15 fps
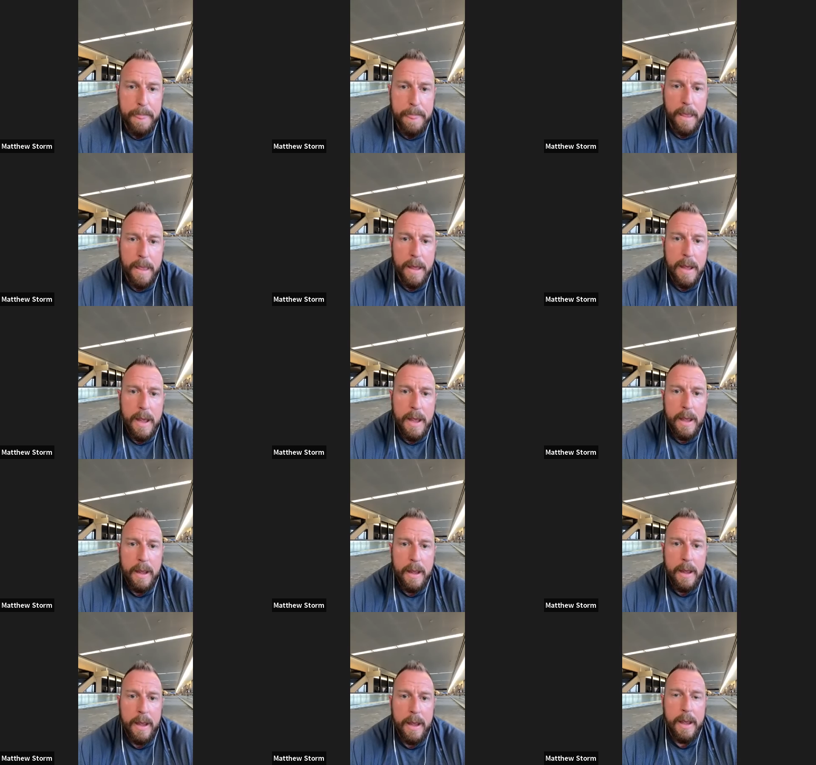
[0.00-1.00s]

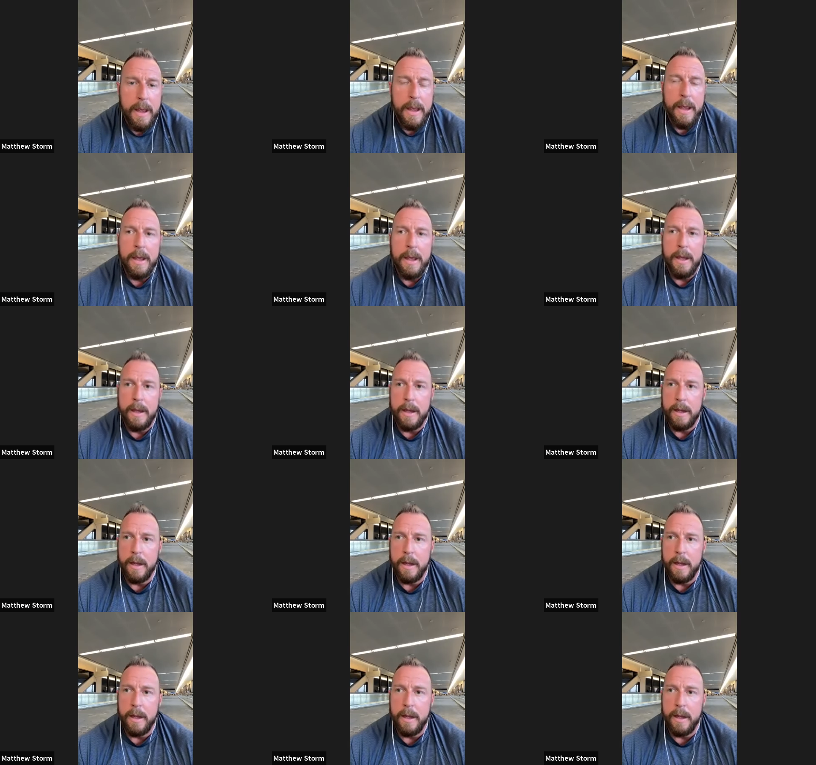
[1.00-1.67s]
Nothing is said.